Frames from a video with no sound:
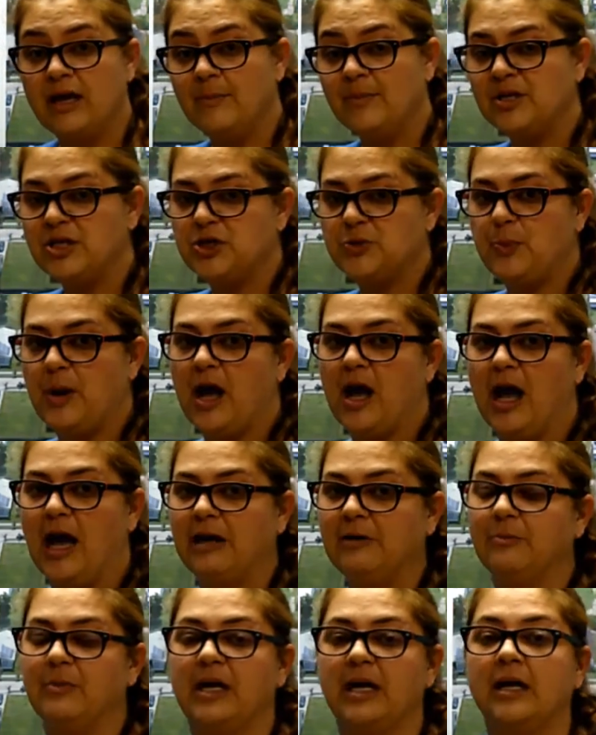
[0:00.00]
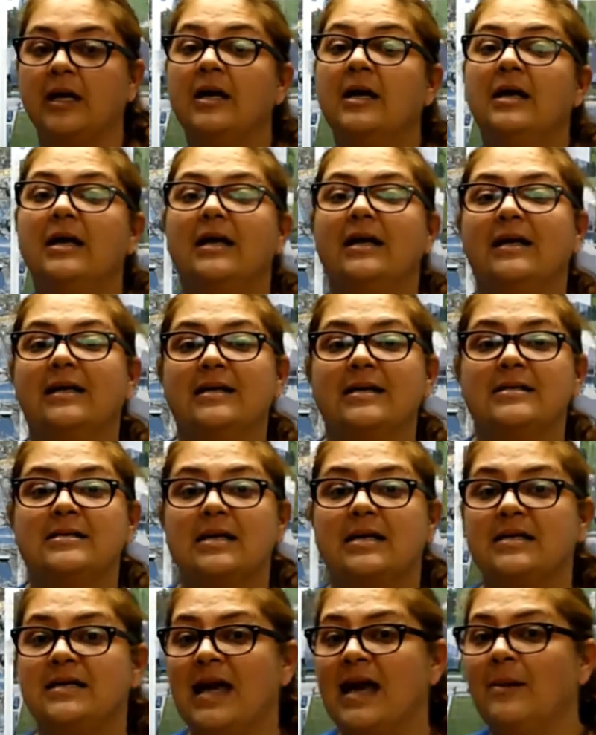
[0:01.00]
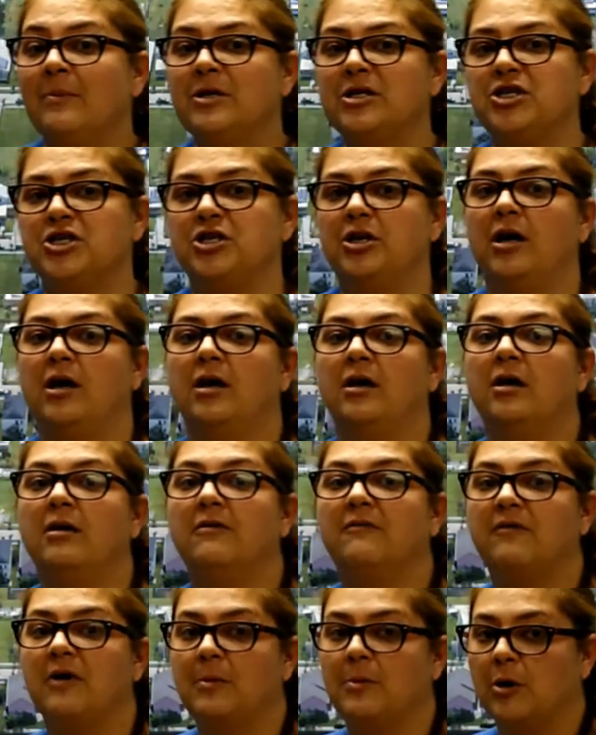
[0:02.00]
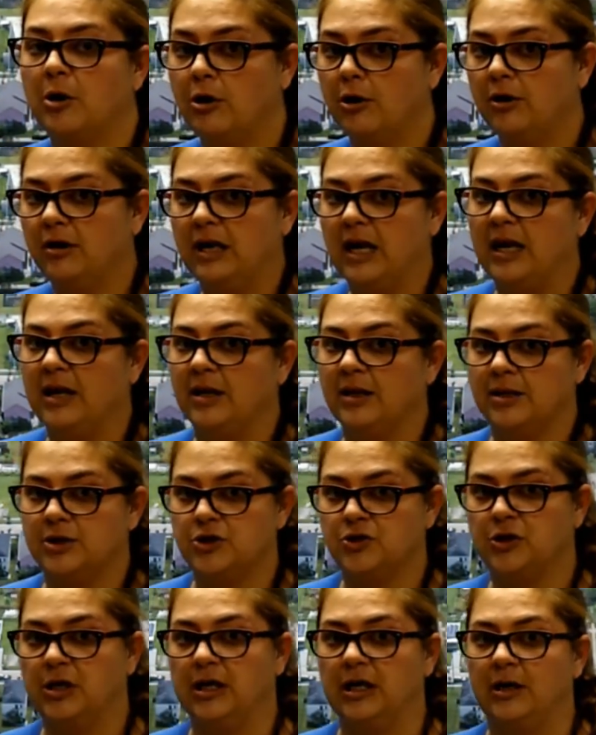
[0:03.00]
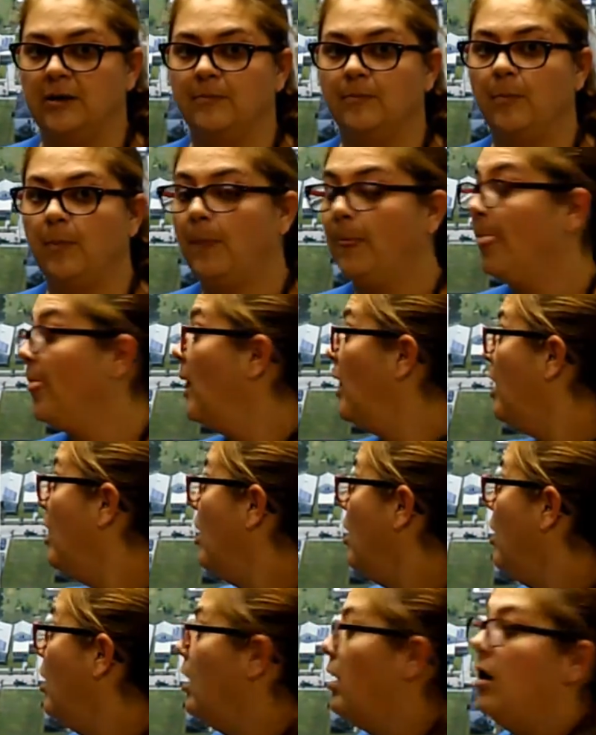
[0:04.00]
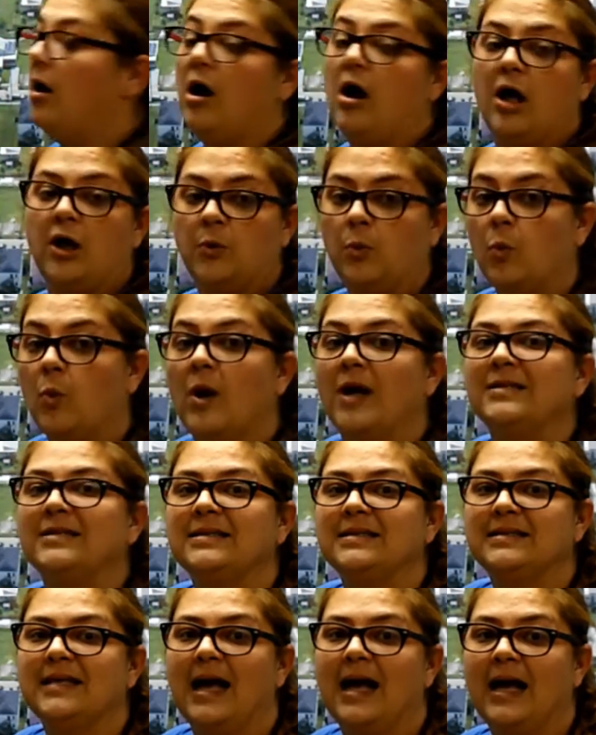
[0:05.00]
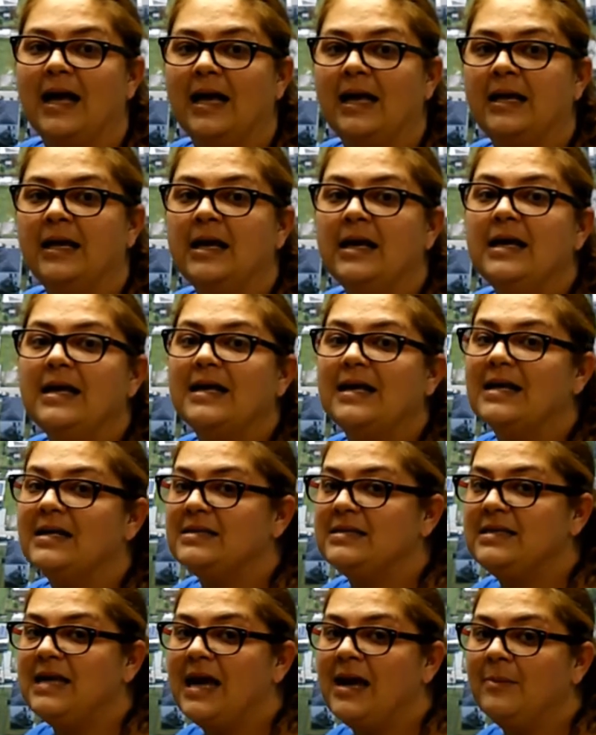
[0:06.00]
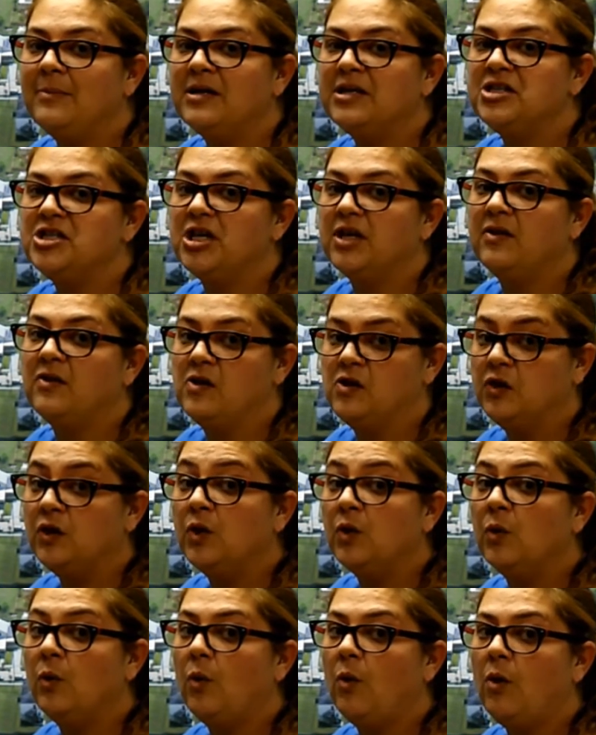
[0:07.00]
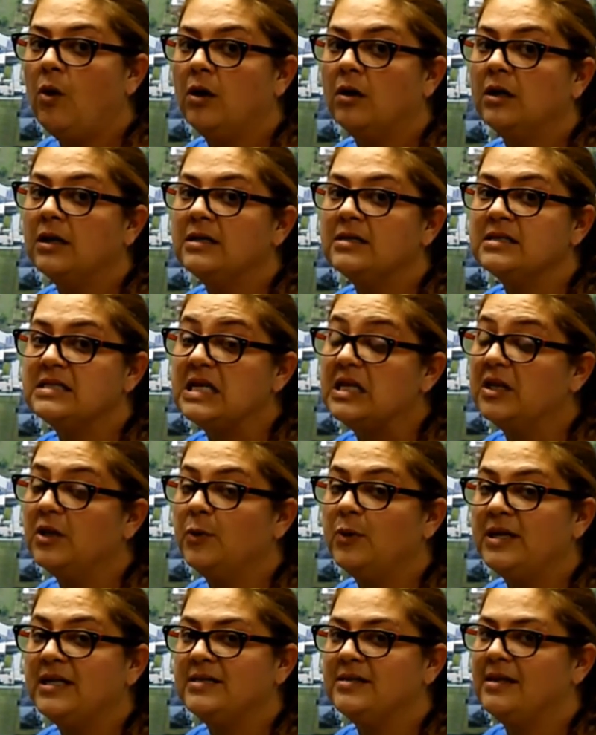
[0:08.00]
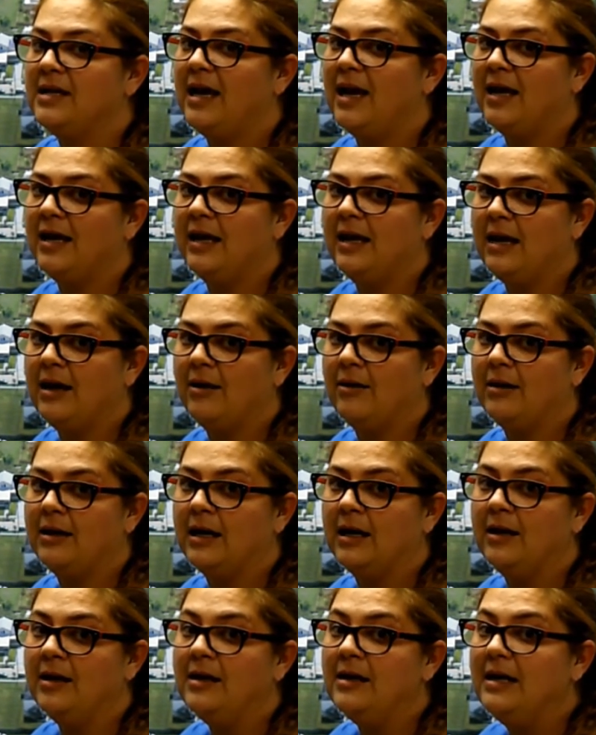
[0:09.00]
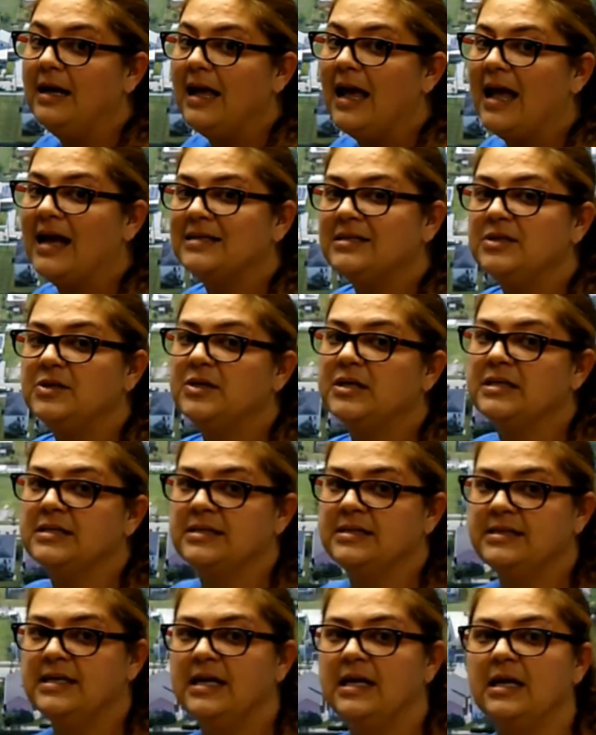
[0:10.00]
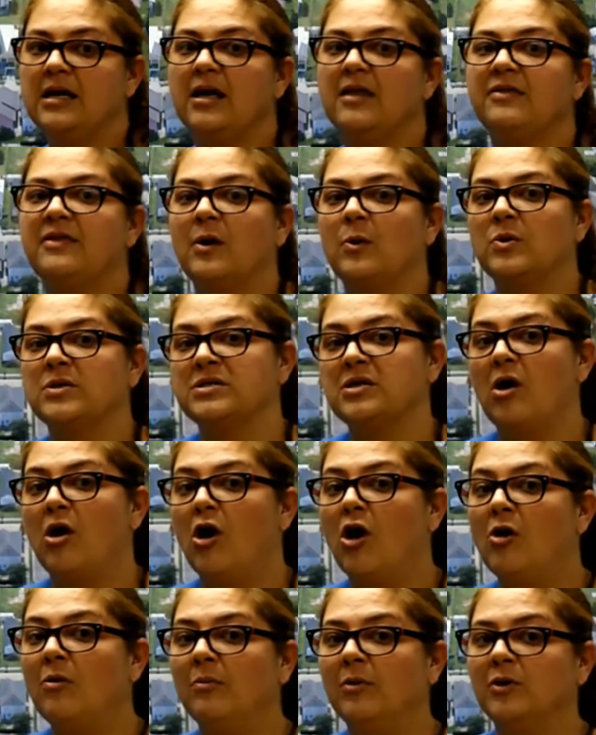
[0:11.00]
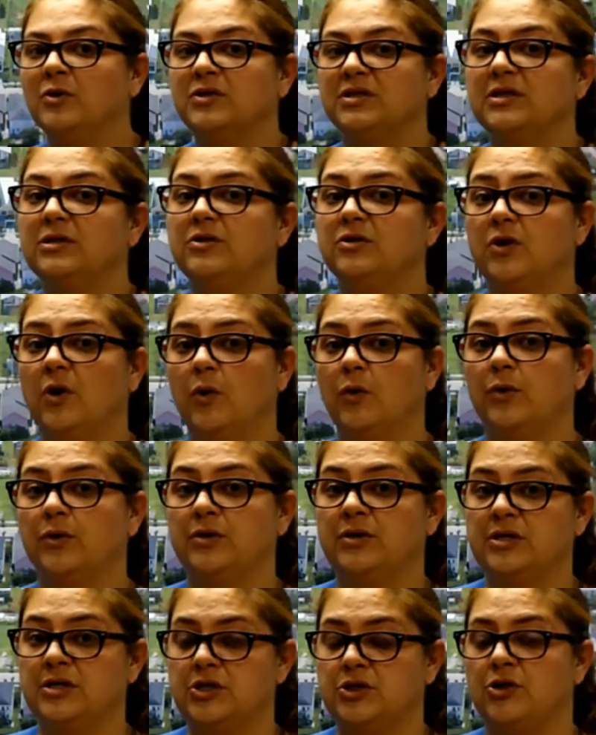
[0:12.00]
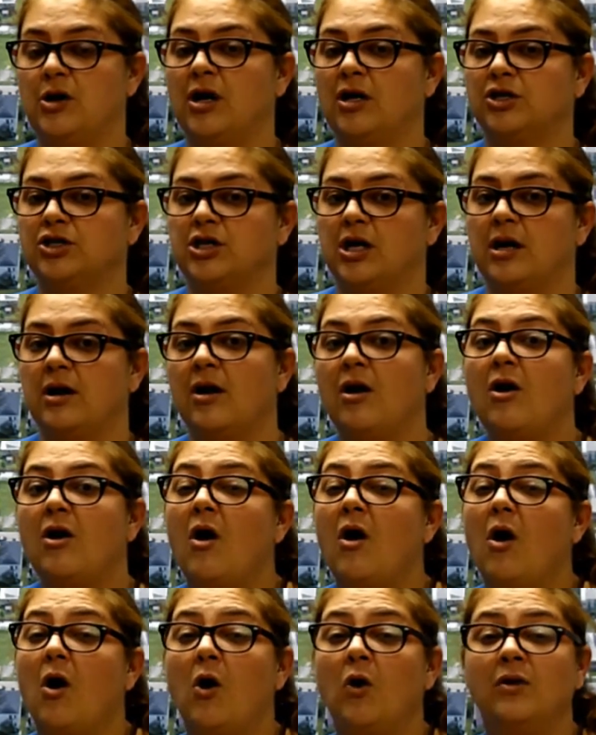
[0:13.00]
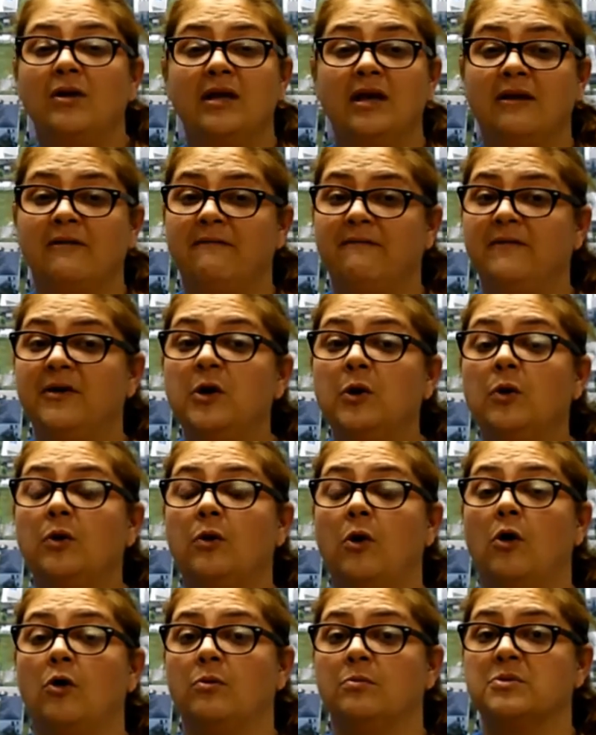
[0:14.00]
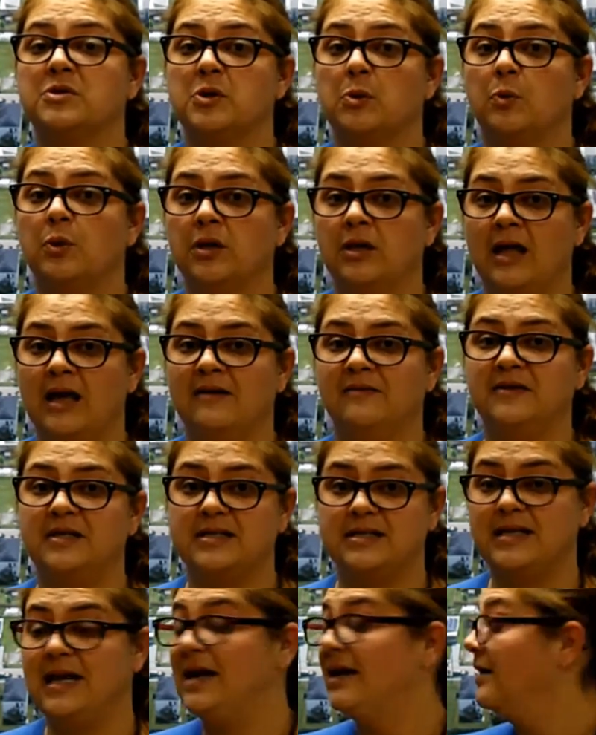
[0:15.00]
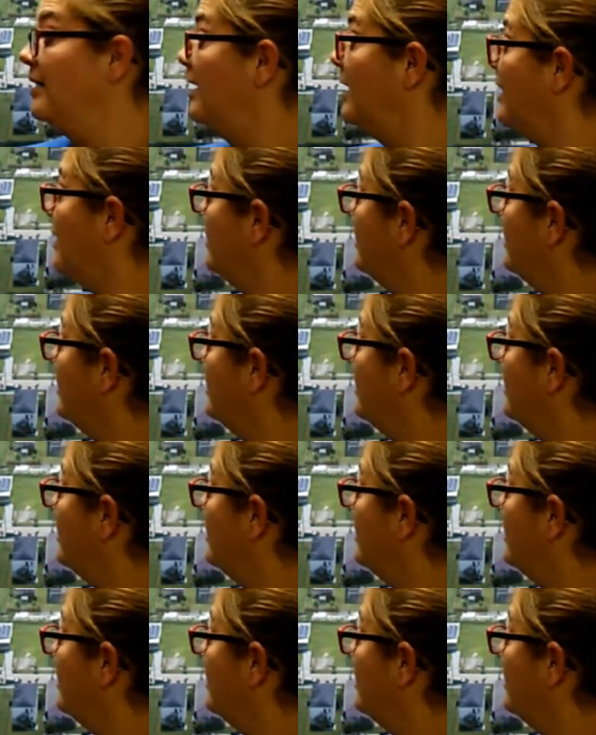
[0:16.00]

image behind me is damage done from Hurricane Katrina. On one side is damage in the New Orleans, Louisiana area. As you can see, there was almost total destruction. Only a few homes were left standing,